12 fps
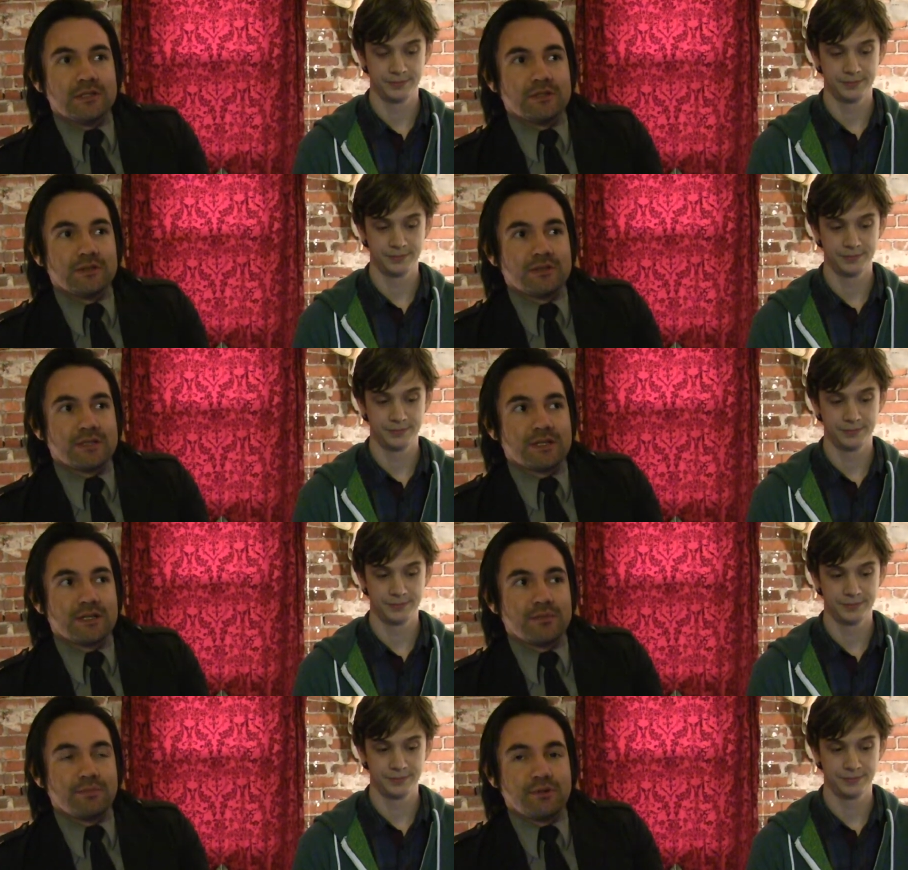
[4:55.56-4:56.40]
Speaker 1: don't
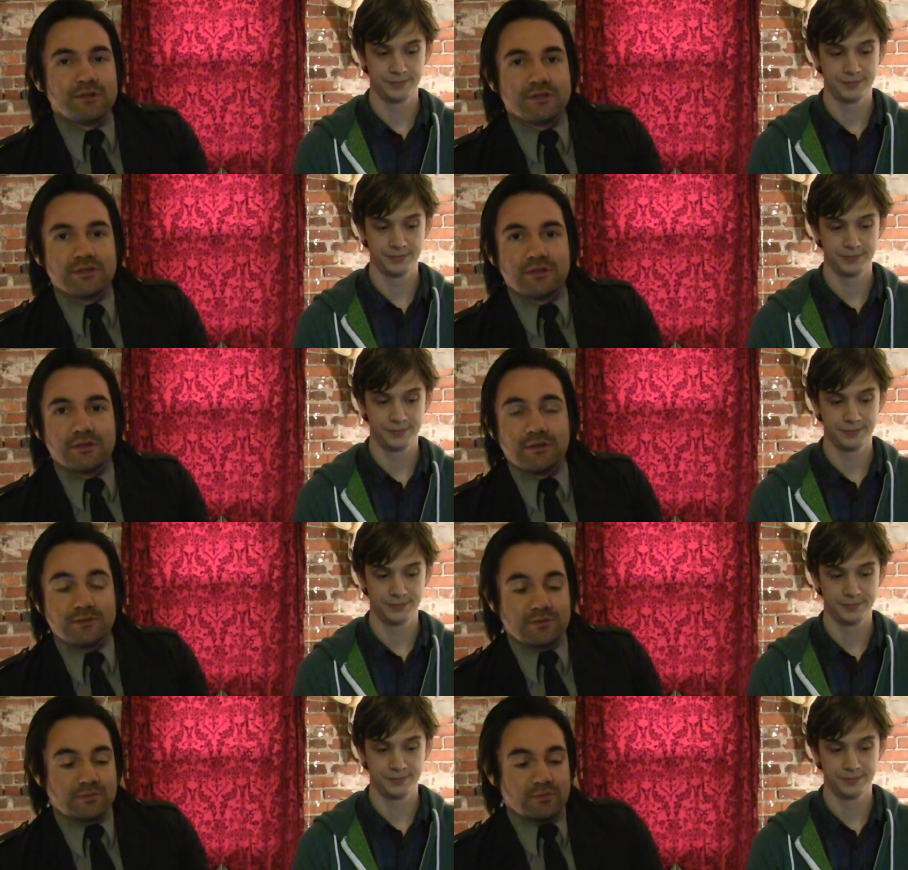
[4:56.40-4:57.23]
uh, push it to the
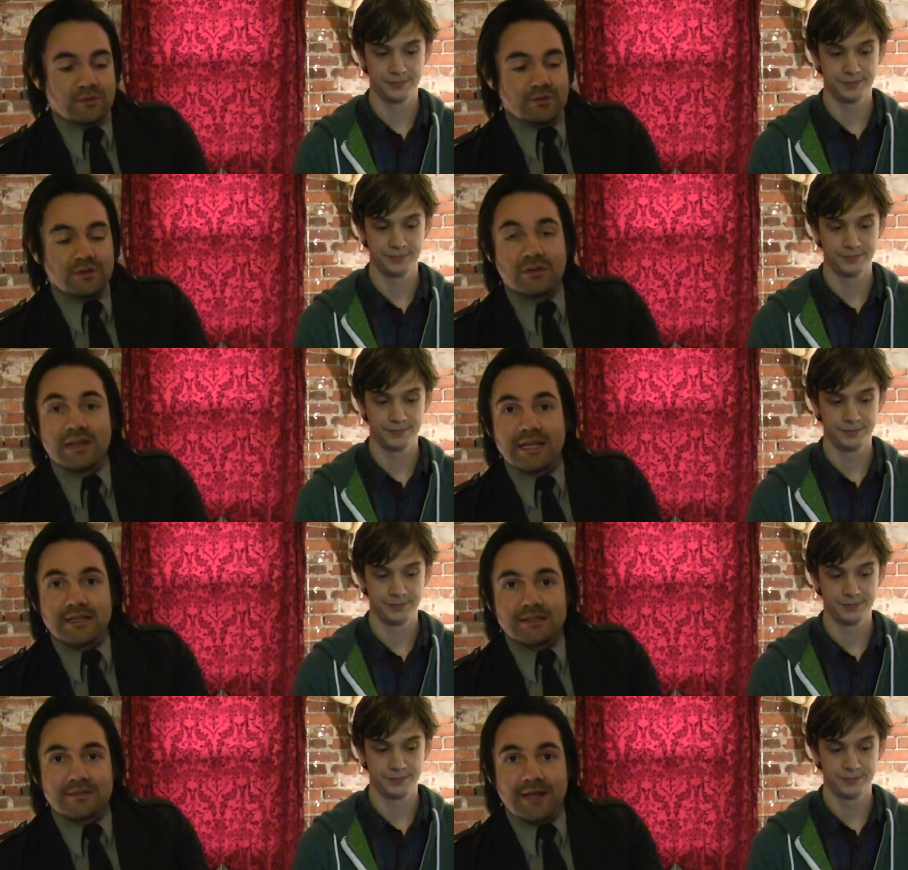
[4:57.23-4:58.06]
to the
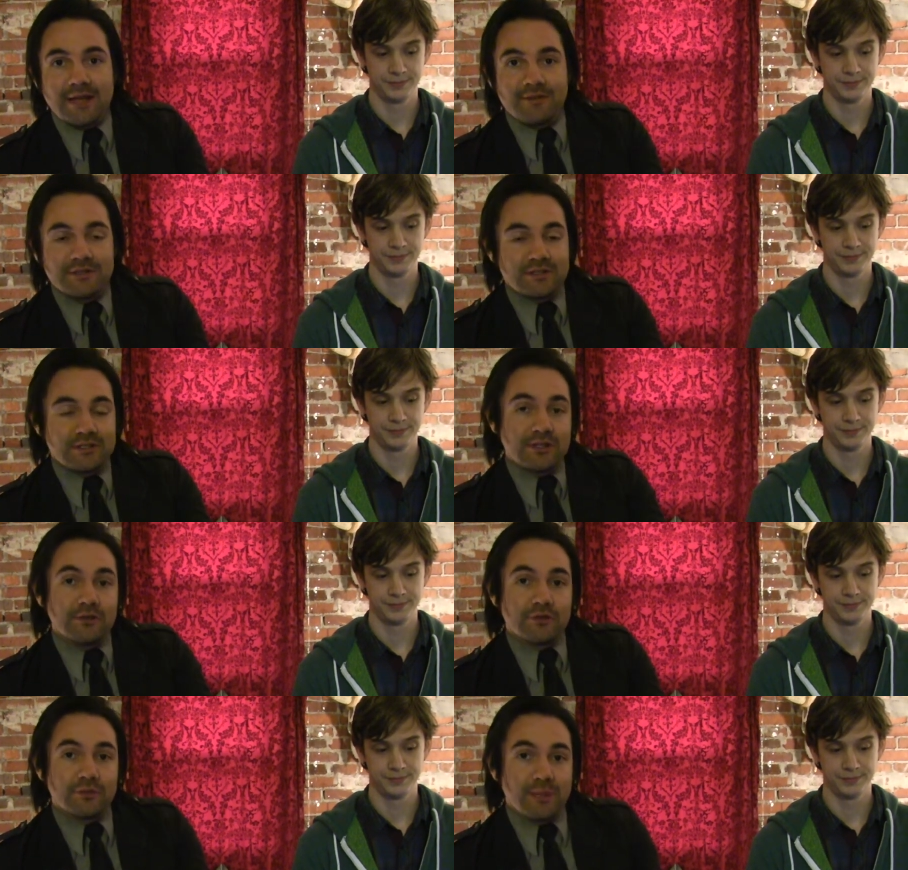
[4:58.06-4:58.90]
lengths of having to
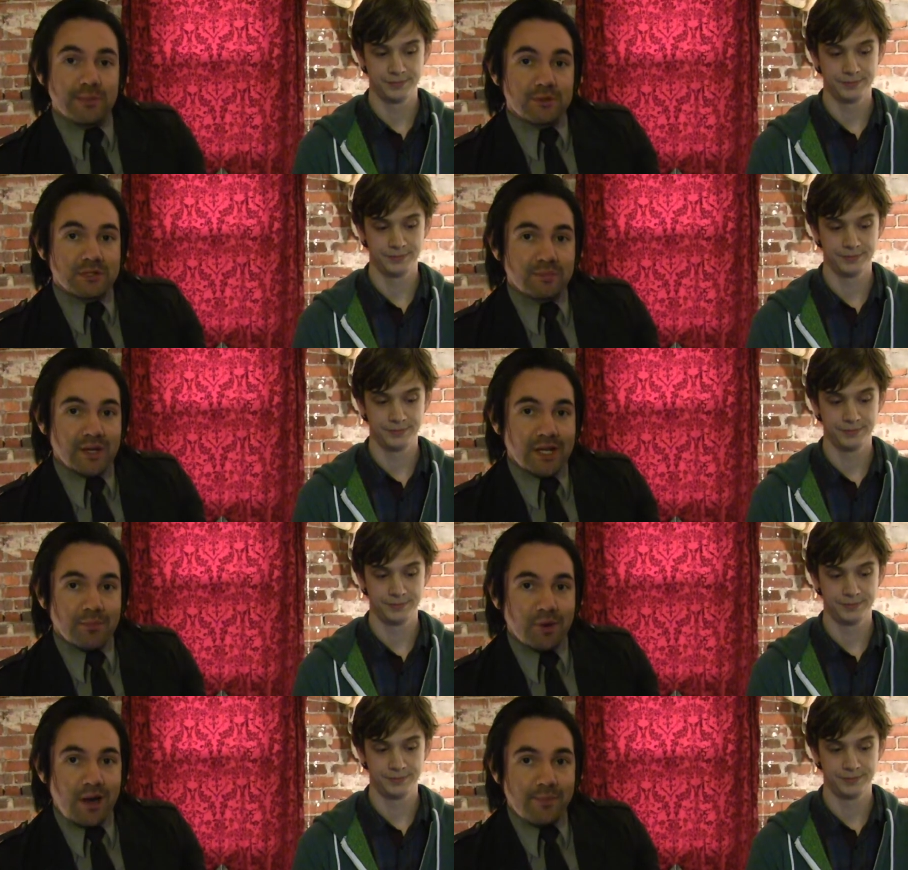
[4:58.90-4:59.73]
steal other people's
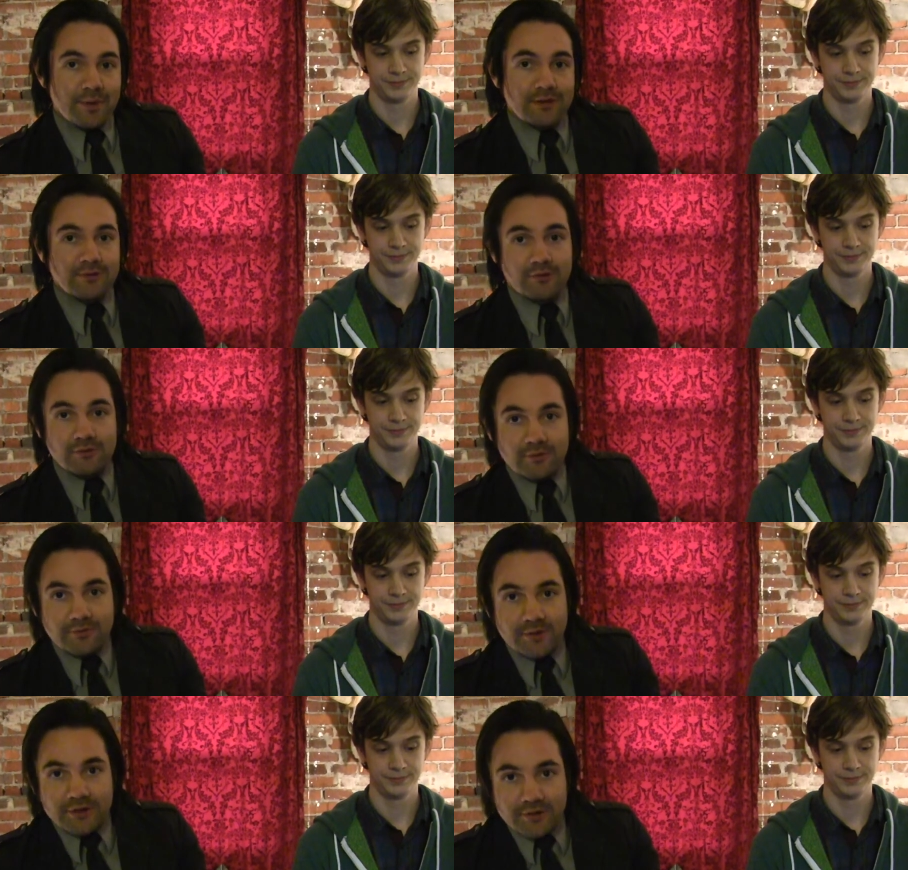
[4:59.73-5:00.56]
money and property to
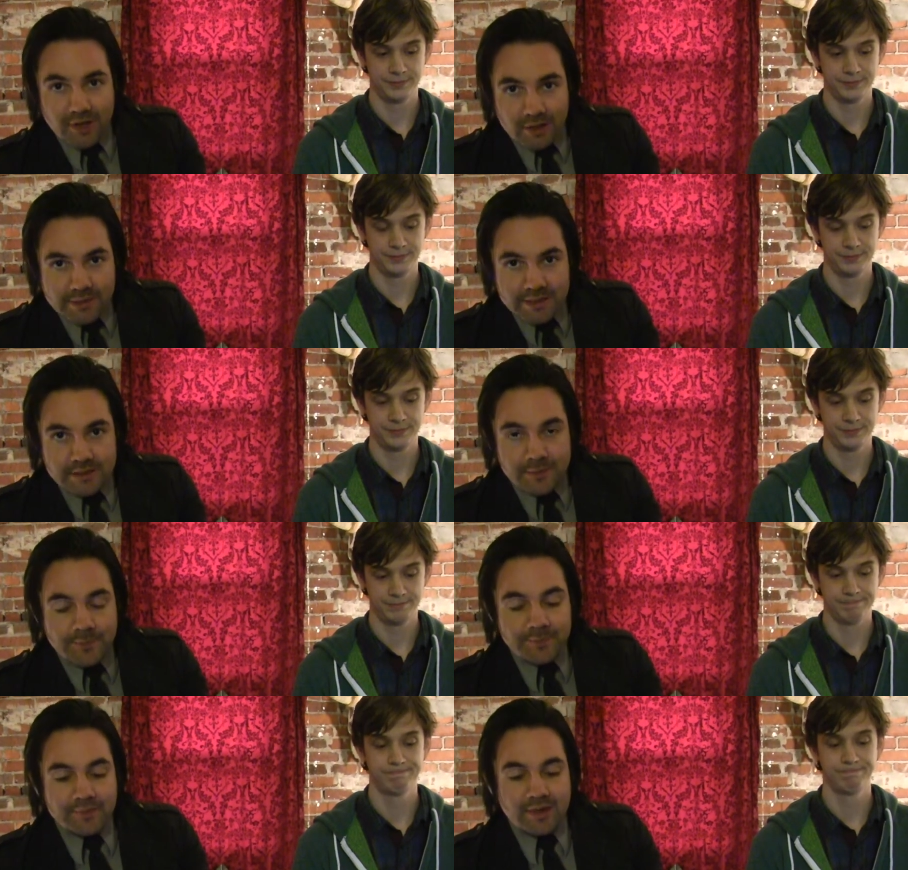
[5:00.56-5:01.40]
to fund your hobbies.
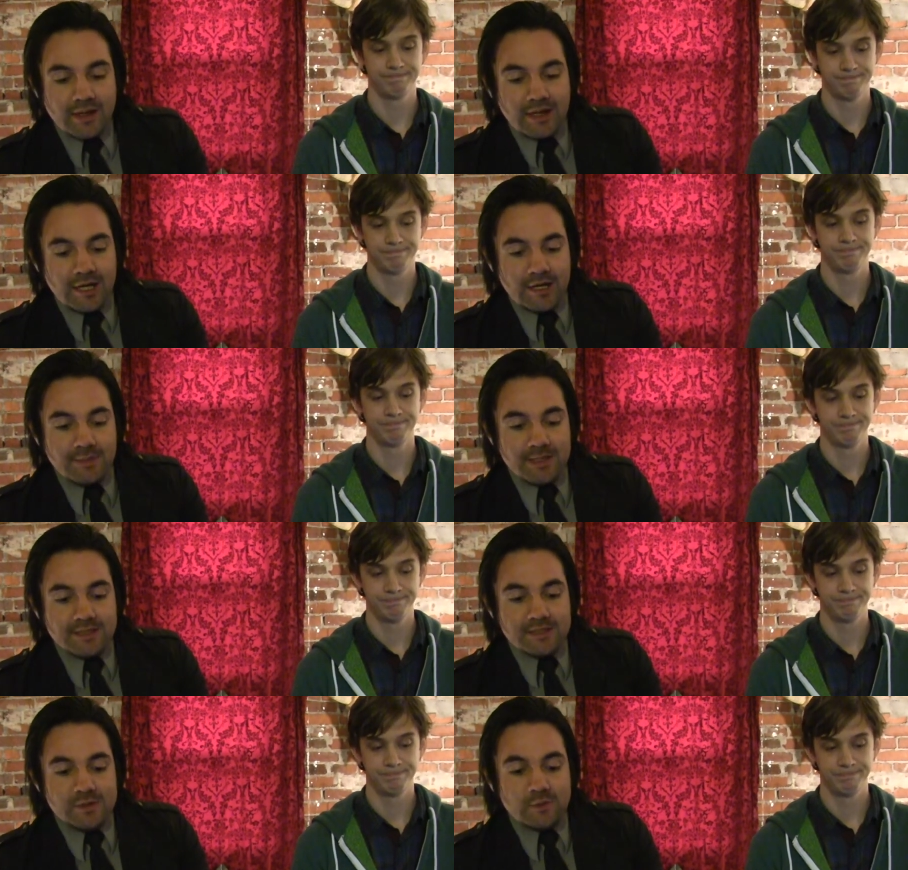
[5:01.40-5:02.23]
Um, and
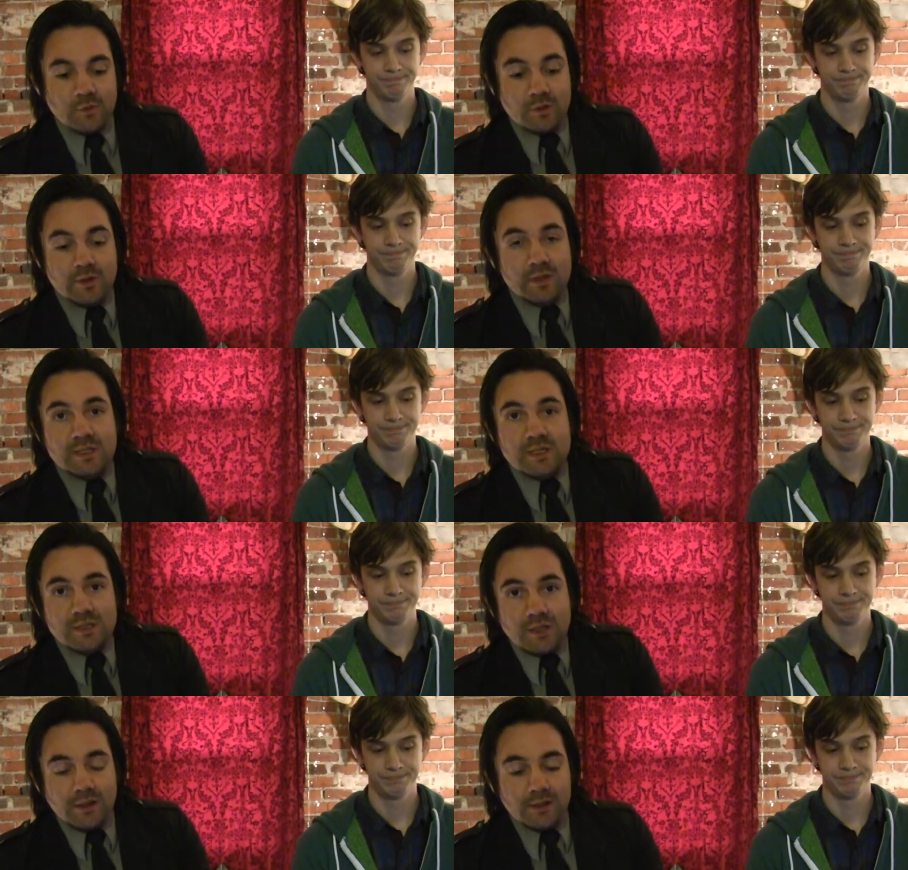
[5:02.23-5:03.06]
that's where this
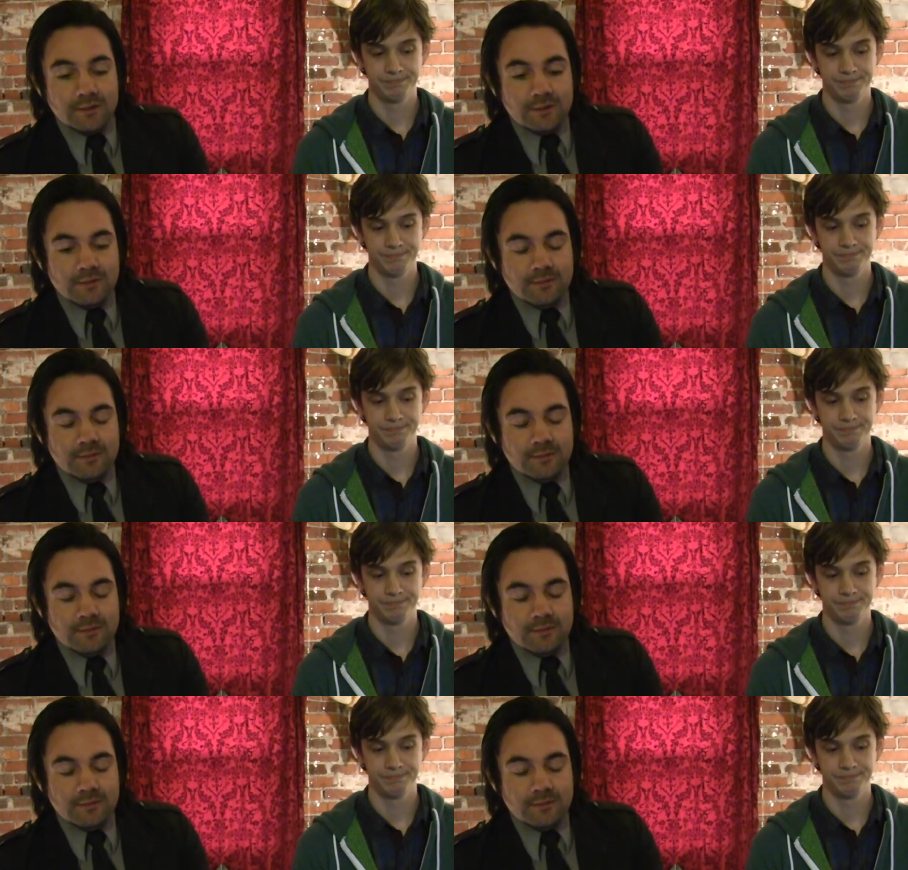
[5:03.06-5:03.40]
has gone.